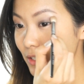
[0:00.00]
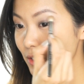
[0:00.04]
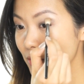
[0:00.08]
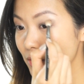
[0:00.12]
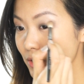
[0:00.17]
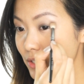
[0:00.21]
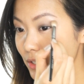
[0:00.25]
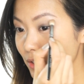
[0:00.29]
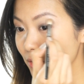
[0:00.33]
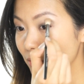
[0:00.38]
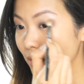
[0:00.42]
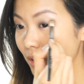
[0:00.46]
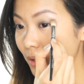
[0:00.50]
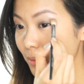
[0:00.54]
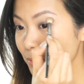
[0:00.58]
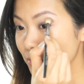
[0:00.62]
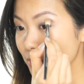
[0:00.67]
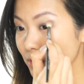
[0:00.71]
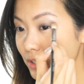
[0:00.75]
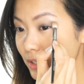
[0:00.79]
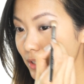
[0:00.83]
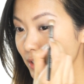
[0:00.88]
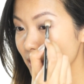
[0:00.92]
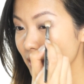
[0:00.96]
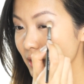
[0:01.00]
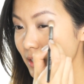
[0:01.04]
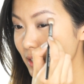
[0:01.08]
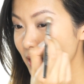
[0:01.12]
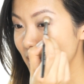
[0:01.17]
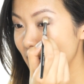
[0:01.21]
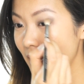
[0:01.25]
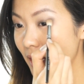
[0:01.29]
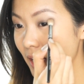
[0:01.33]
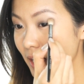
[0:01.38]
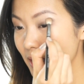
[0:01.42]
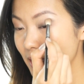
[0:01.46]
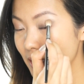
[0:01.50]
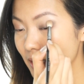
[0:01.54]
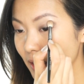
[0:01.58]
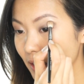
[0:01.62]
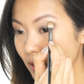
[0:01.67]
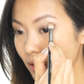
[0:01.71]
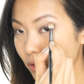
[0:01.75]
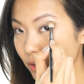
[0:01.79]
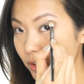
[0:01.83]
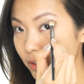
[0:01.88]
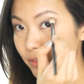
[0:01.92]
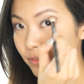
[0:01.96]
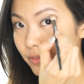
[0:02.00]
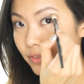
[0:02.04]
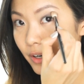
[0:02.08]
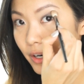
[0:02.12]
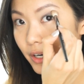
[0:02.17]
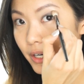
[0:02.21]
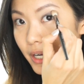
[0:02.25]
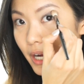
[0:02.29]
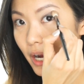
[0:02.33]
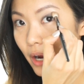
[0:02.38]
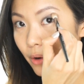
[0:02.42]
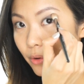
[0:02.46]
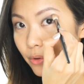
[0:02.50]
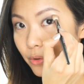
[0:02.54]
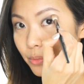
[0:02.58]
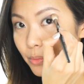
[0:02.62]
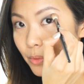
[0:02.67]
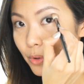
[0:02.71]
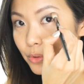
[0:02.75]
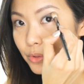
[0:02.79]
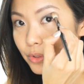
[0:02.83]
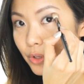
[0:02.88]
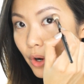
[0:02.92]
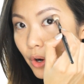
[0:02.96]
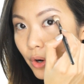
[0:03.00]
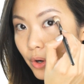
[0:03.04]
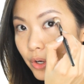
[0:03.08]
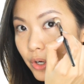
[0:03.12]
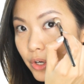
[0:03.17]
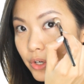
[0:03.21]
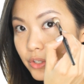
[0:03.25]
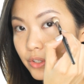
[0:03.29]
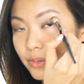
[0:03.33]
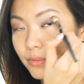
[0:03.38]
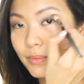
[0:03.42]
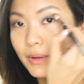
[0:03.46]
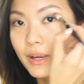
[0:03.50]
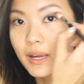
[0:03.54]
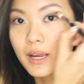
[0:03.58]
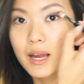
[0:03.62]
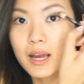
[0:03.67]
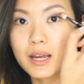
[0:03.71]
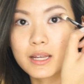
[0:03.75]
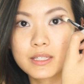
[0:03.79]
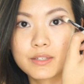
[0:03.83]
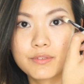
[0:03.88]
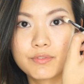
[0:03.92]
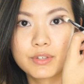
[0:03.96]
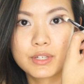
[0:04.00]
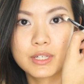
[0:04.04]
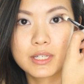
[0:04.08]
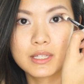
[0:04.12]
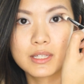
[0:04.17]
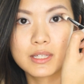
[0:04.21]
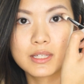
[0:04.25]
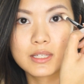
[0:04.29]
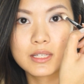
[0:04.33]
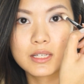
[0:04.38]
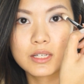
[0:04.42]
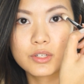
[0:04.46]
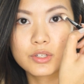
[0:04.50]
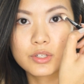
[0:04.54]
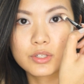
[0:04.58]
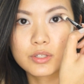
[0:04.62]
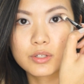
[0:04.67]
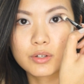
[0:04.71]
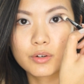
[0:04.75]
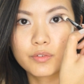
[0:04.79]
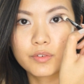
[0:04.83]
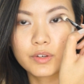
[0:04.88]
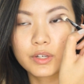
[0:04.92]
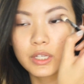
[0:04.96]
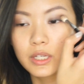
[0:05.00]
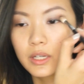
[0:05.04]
So I'm just going to take it on the very outermost corners of my eyes, if you can see just over